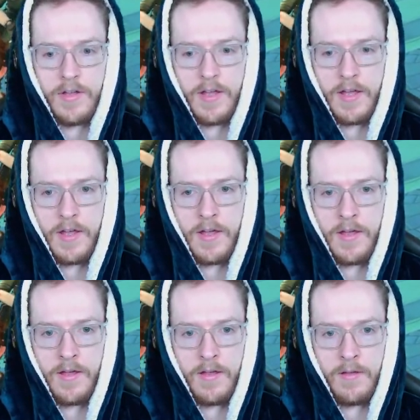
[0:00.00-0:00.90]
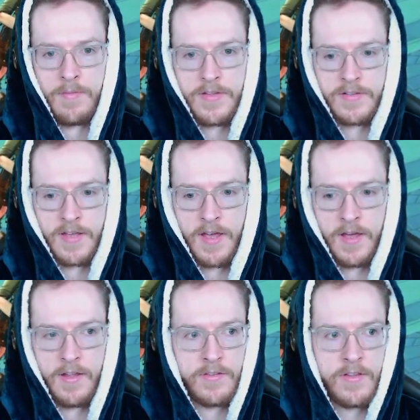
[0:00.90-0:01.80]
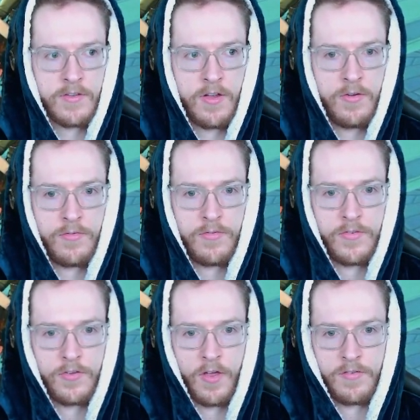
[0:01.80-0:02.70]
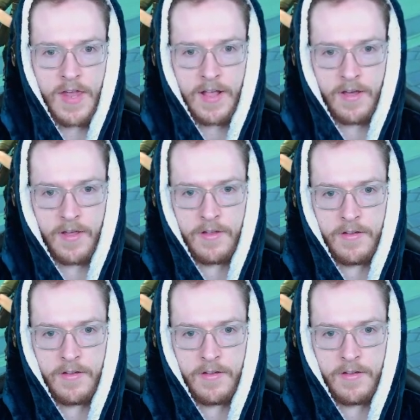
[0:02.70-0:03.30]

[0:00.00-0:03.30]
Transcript: Let's go for that guy.